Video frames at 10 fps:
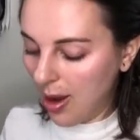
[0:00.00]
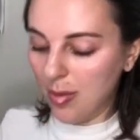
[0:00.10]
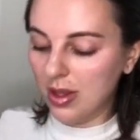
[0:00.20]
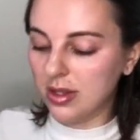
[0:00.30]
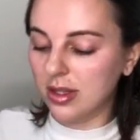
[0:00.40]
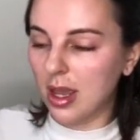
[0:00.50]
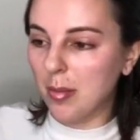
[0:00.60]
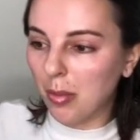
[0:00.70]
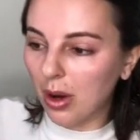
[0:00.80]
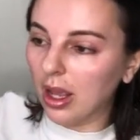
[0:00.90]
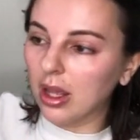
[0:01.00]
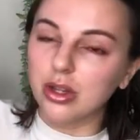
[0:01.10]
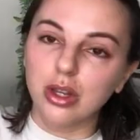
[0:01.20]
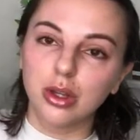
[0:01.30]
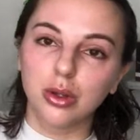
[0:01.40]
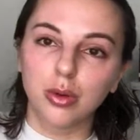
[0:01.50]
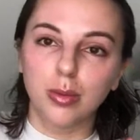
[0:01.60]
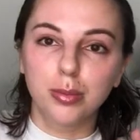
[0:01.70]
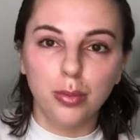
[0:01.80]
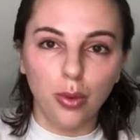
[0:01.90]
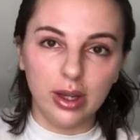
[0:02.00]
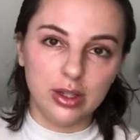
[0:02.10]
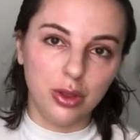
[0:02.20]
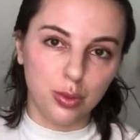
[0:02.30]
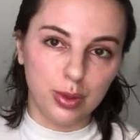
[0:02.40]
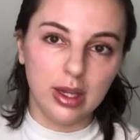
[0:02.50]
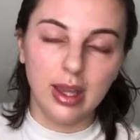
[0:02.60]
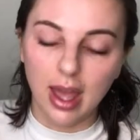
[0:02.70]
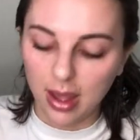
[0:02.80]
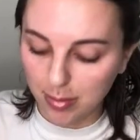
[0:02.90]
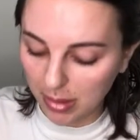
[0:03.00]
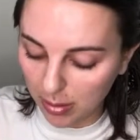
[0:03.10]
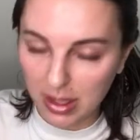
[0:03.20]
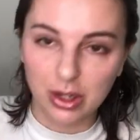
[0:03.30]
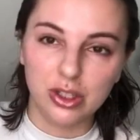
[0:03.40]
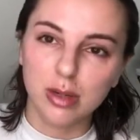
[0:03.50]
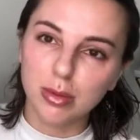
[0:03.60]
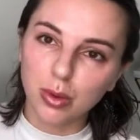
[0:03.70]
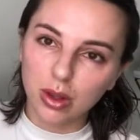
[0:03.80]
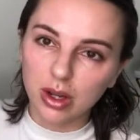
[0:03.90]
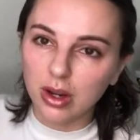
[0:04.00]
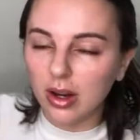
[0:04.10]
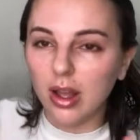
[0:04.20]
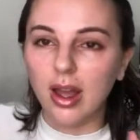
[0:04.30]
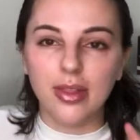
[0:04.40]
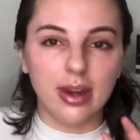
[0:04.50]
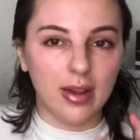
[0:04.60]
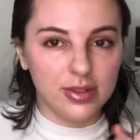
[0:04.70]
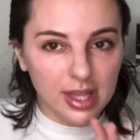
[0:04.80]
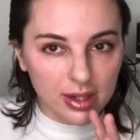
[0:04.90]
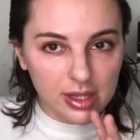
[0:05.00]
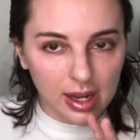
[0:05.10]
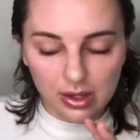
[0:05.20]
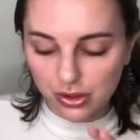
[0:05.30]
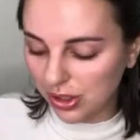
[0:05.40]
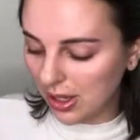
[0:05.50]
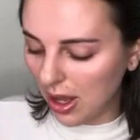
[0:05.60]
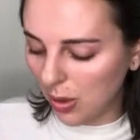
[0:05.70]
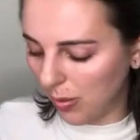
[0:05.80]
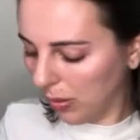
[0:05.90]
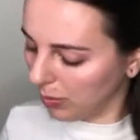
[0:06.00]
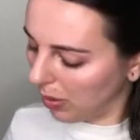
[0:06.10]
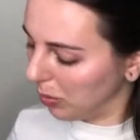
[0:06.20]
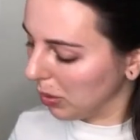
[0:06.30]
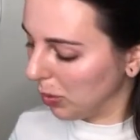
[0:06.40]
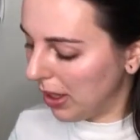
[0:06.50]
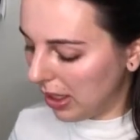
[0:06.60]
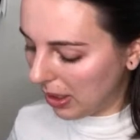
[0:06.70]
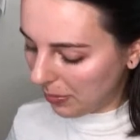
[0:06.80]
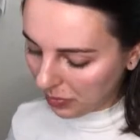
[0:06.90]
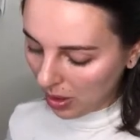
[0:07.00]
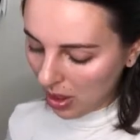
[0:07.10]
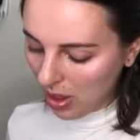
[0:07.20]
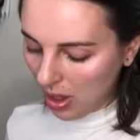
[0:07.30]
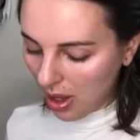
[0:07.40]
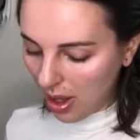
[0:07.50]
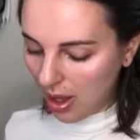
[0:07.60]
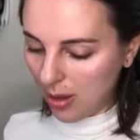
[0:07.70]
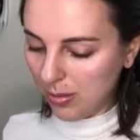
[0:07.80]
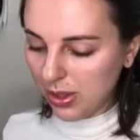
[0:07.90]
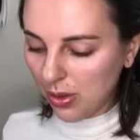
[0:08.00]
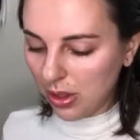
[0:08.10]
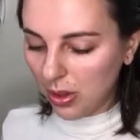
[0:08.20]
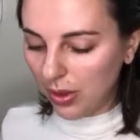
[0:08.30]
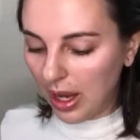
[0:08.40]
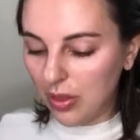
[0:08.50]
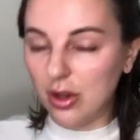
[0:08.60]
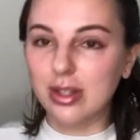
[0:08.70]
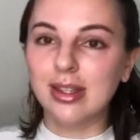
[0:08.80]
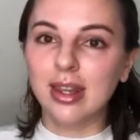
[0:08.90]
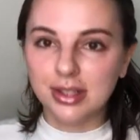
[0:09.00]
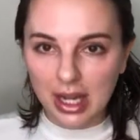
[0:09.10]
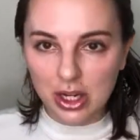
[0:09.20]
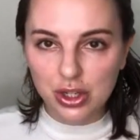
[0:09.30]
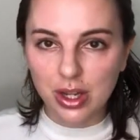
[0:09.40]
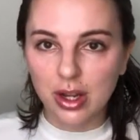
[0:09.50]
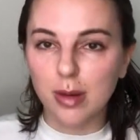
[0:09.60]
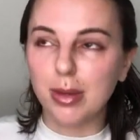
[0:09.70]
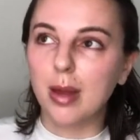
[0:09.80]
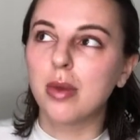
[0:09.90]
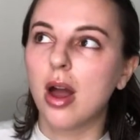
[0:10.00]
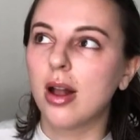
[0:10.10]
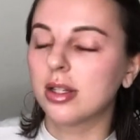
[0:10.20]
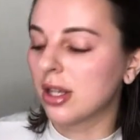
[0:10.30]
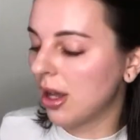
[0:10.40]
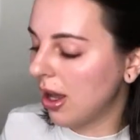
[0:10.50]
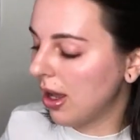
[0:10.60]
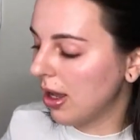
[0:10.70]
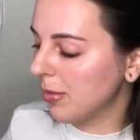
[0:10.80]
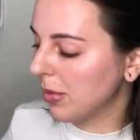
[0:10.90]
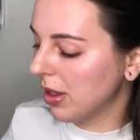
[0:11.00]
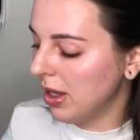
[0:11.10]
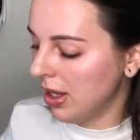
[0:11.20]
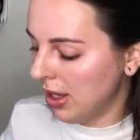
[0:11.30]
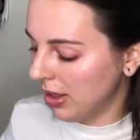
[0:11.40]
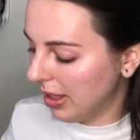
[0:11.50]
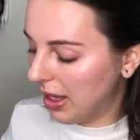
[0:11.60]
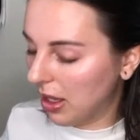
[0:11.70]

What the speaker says: This is a brand new 0.3 millimeter derma roller that I've sanitized just now while we were waiting. So, you know, like, there's sanitation here, but I'm not, like,